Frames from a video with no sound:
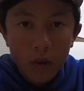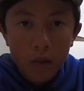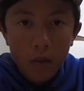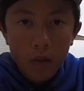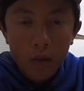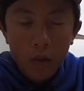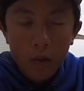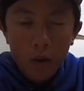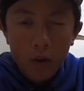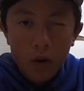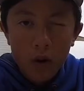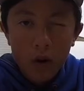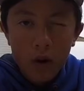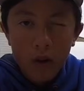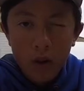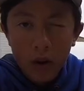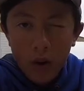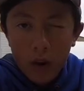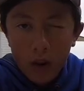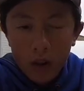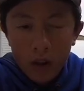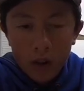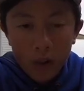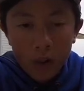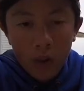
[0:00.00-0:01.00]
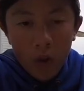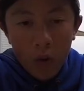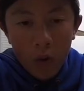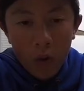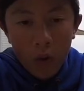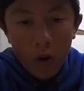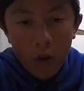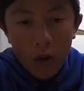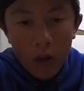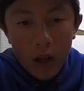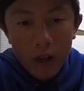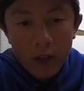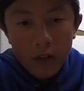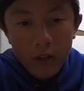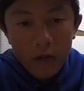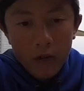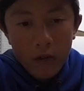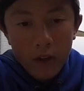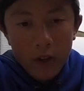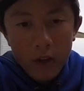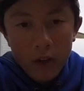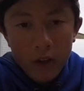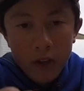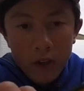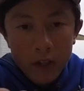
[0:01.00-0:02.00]
more lower class of
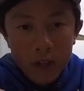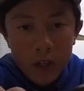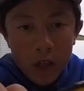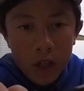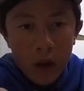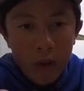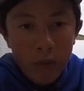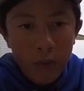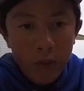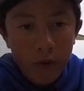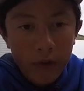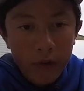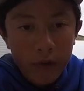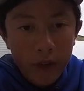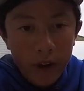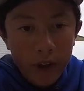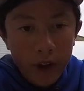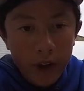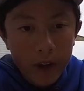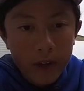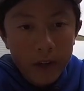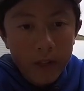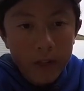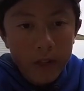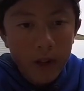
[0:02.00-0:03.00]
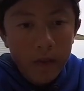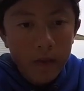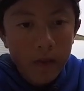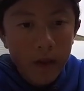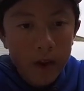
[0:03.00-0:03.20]
fish, and it's a lot more finesse.